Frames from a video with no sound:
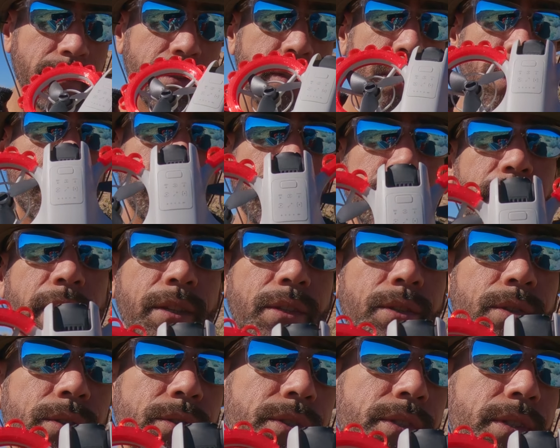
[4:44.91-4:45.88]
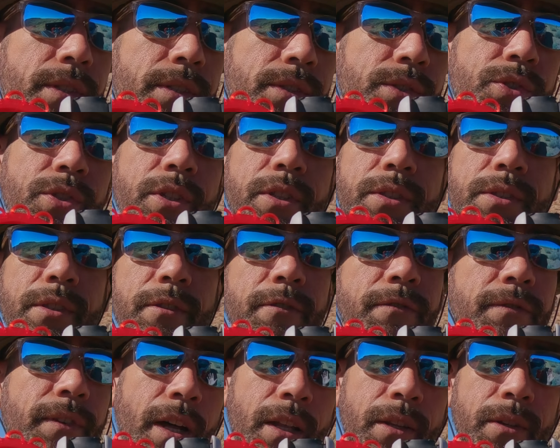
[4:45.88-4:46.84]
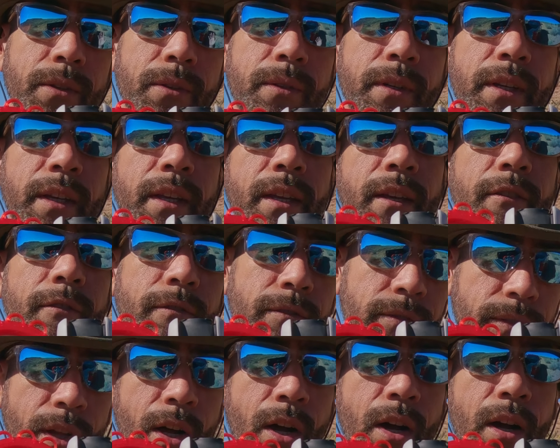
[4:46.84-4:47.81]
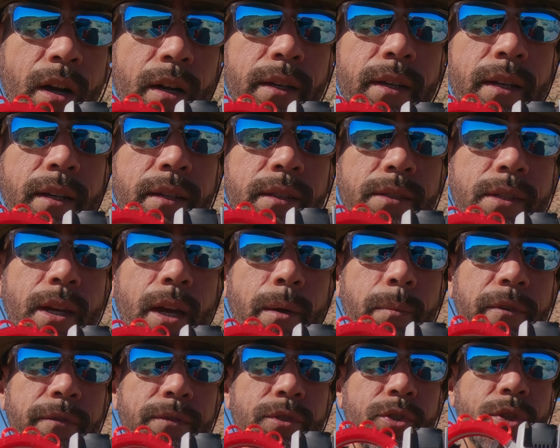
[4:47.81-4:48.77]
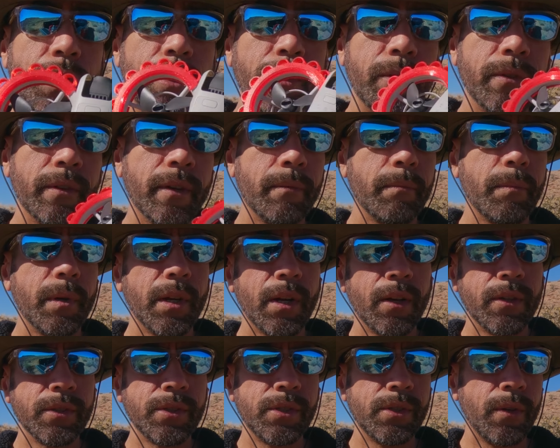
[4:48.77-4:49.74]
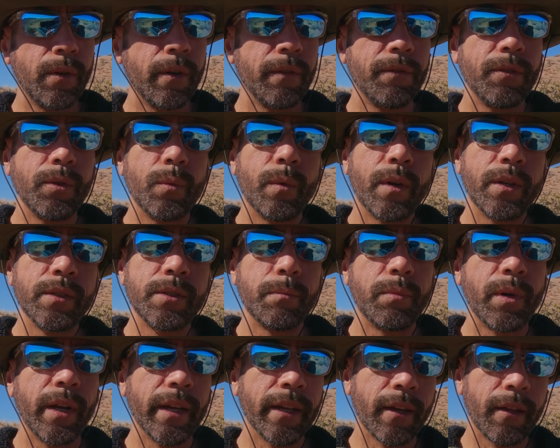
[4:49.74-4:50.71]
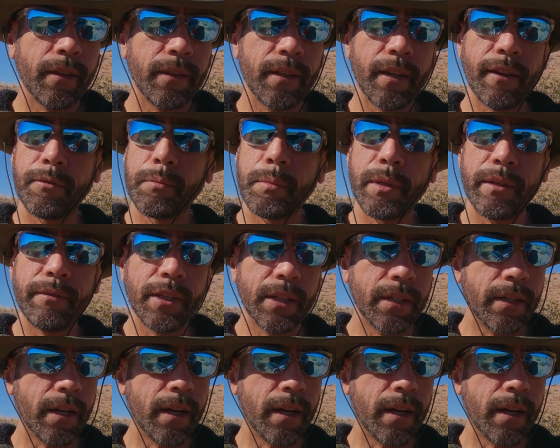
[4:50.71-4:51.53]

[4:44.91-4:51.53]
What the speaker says: Not only can you use it as just a follow vlog type of drone, but also if you want to break out the FPV